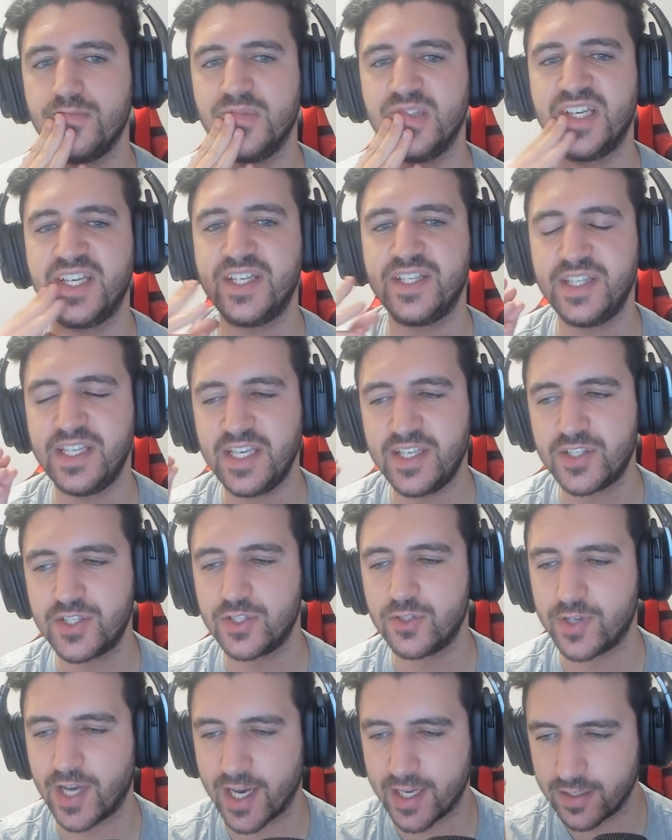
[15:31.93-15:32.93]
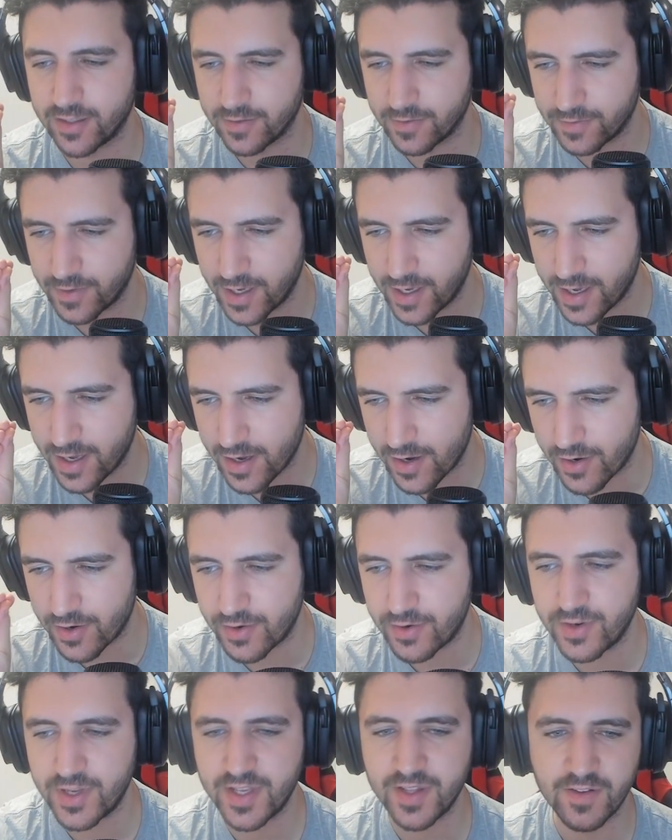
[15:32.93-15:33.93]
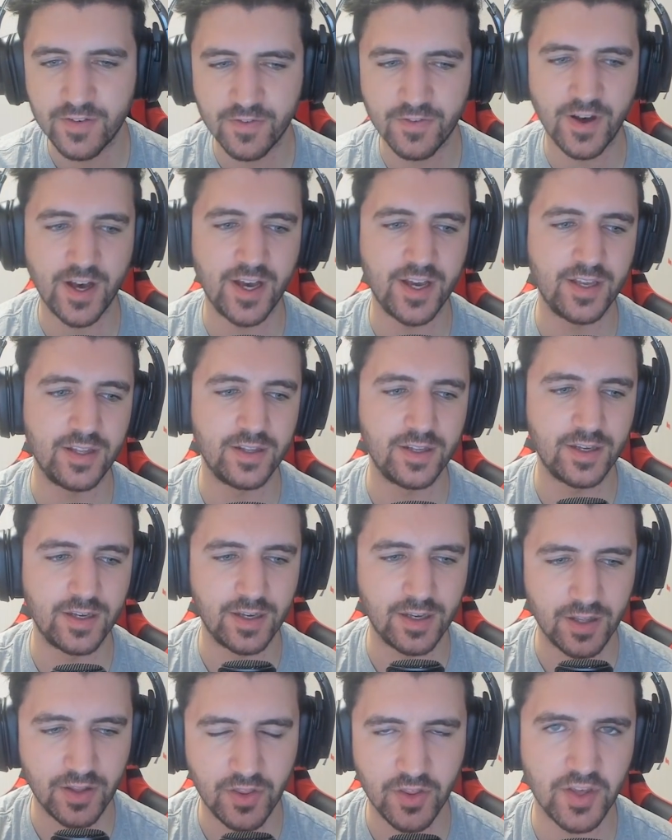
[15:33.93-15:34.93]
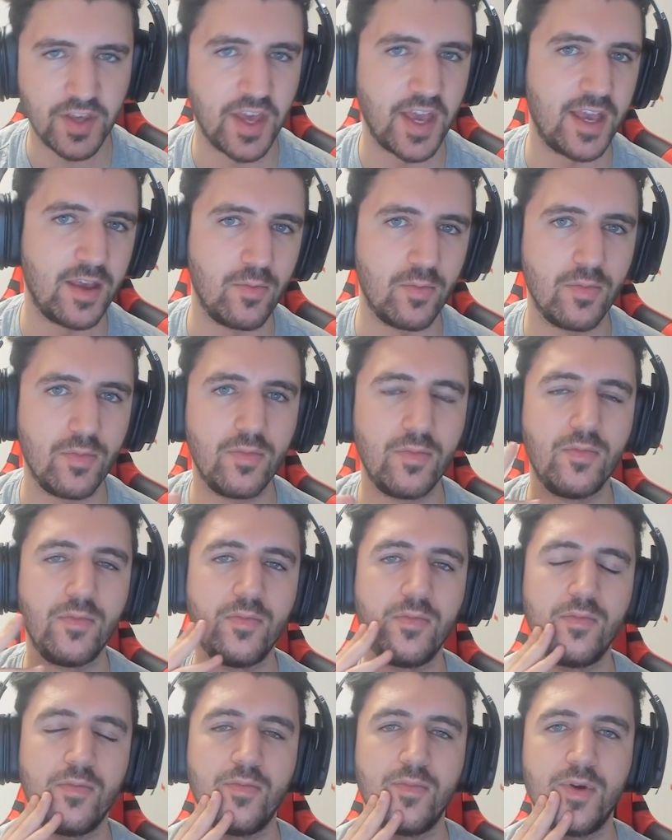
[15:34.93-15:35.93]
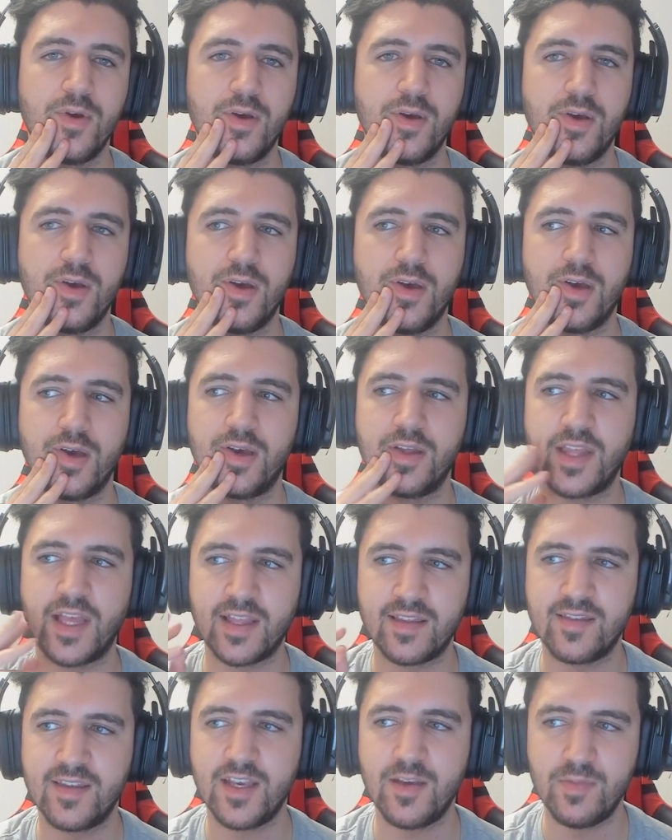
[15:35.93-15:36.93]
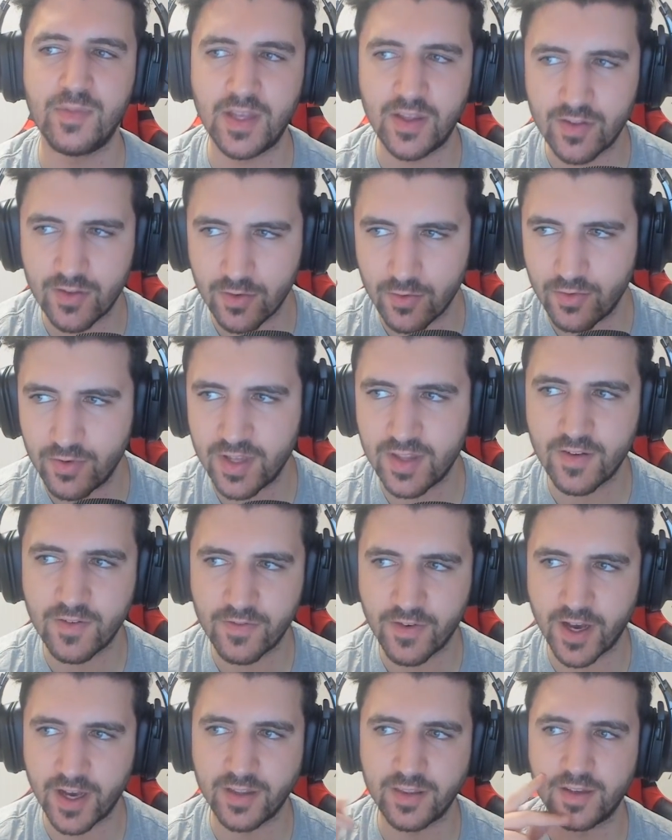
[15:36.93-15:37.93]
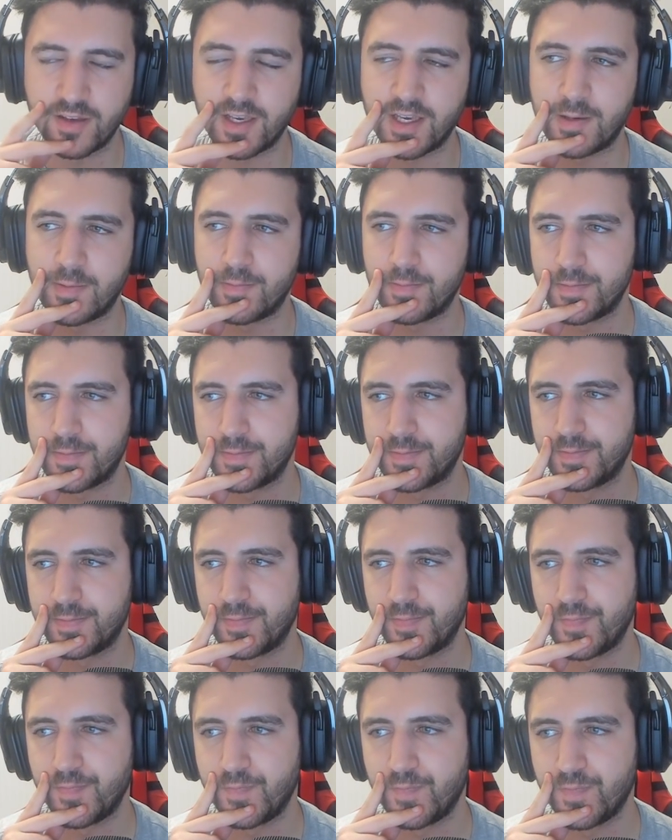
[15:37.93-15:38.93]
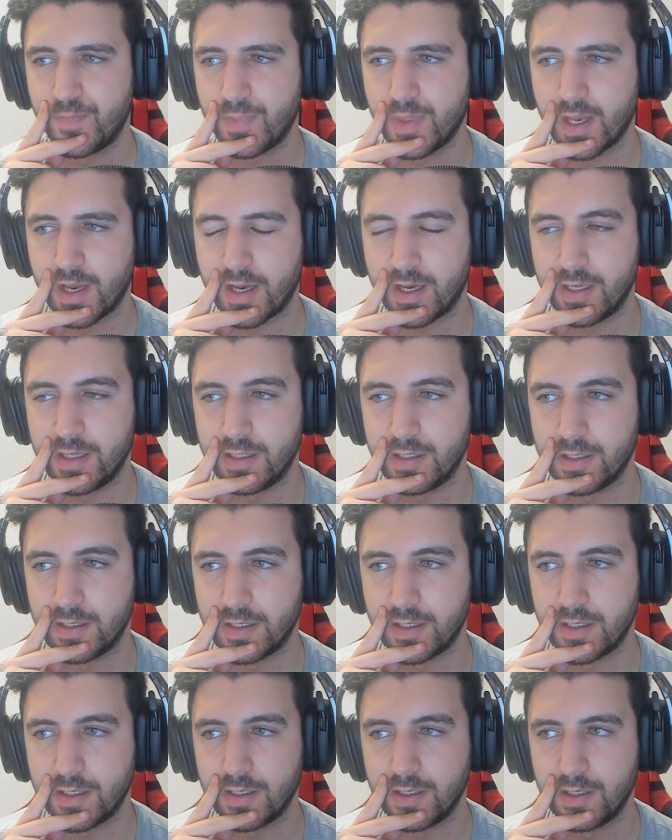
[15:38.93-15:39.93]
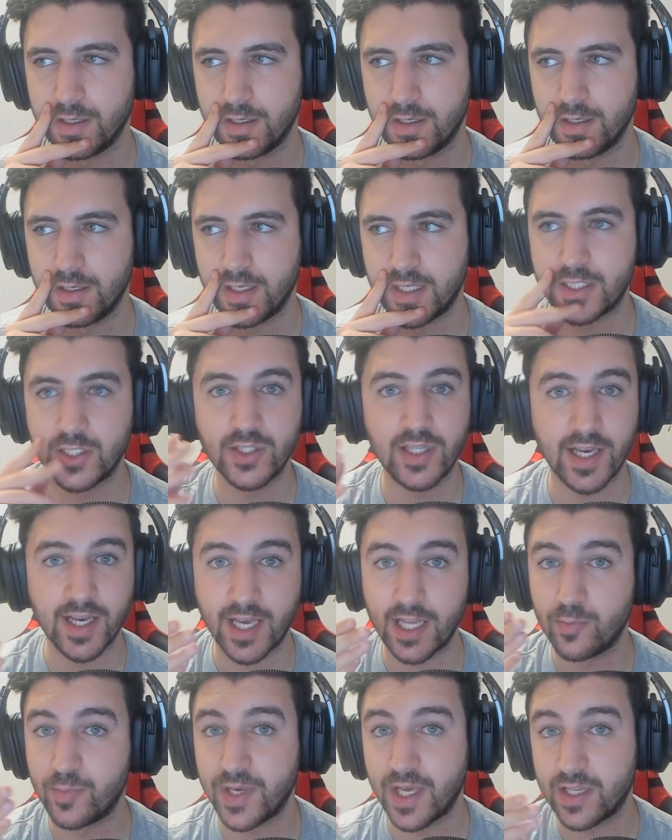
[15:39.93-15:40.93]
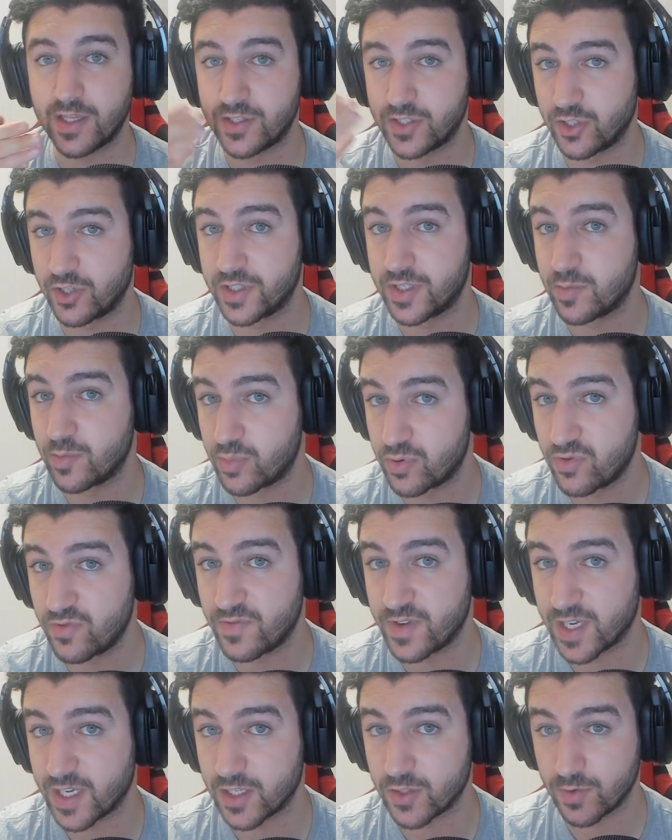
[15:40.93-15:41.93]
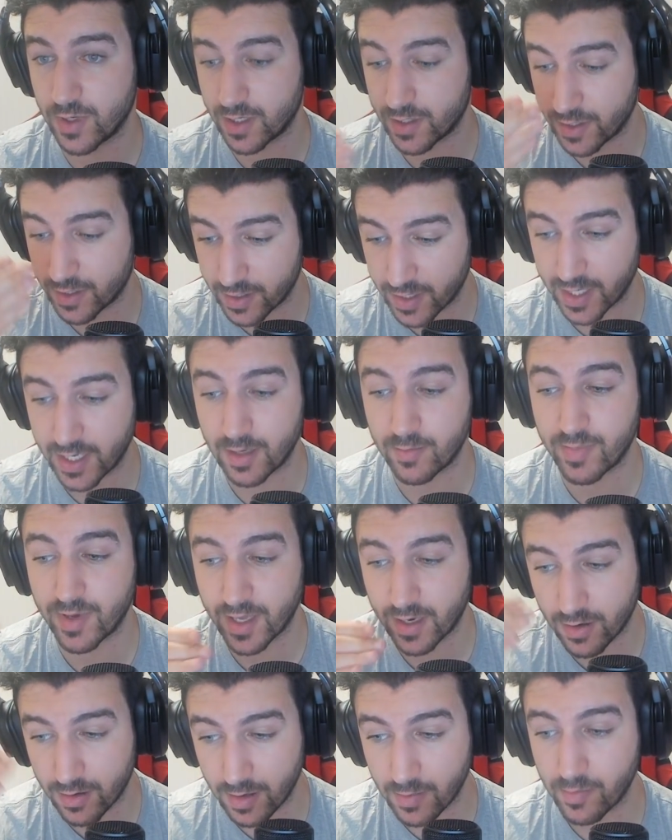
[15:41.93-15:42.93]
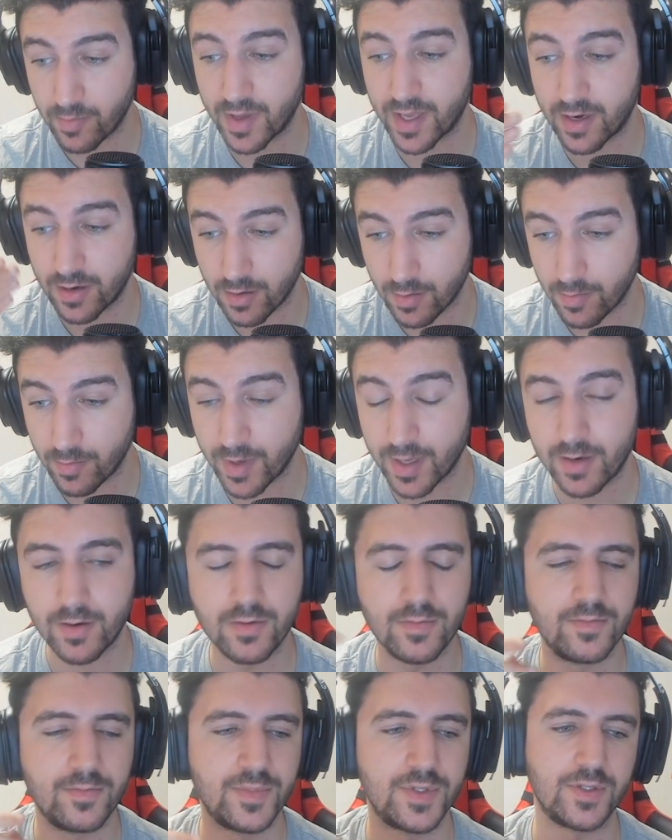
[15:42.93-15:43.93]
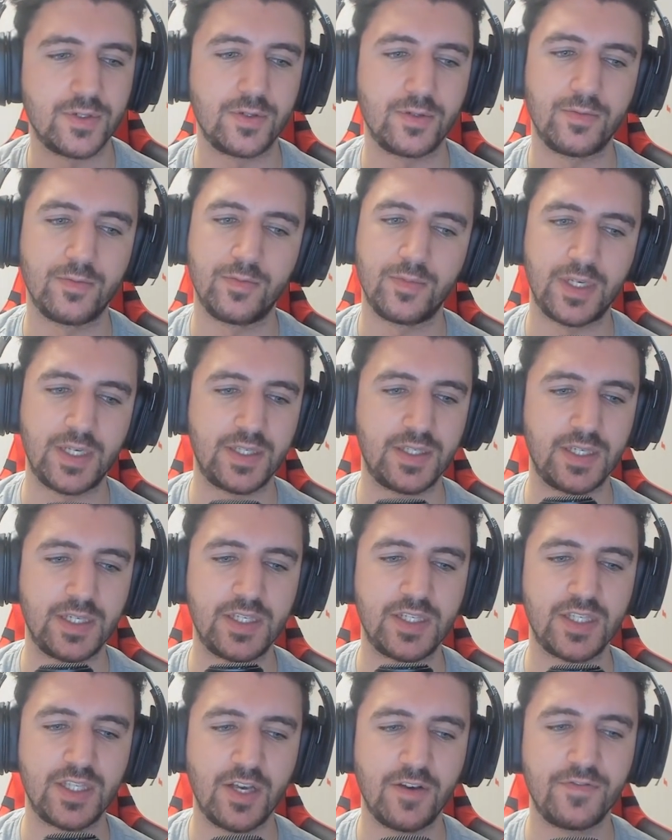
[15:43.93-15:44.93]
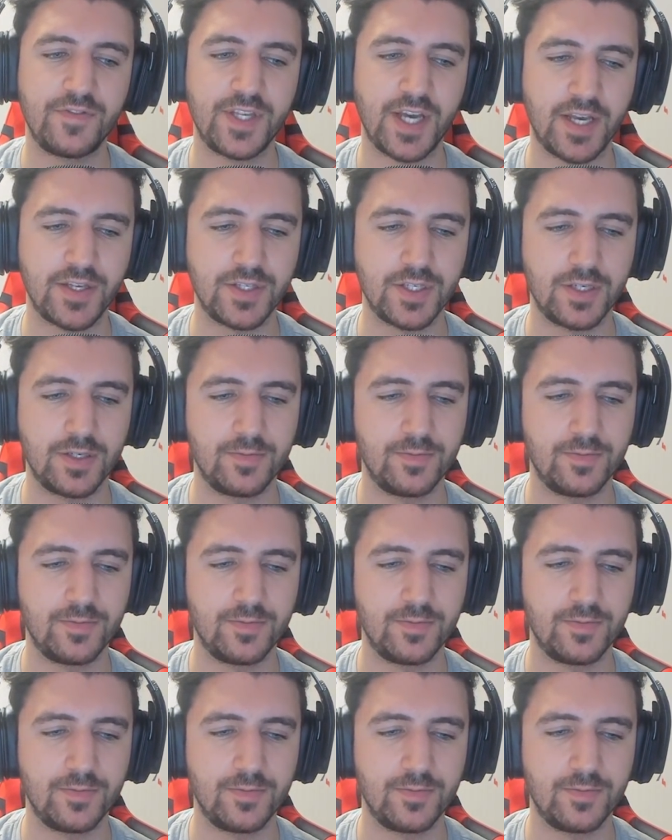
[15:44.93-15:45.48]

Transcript: It needs to kind of redefine the game. That team needs to redefine the game. And it's not like LPL is not improving as well. They're getting better and better and better. So it's a tough task.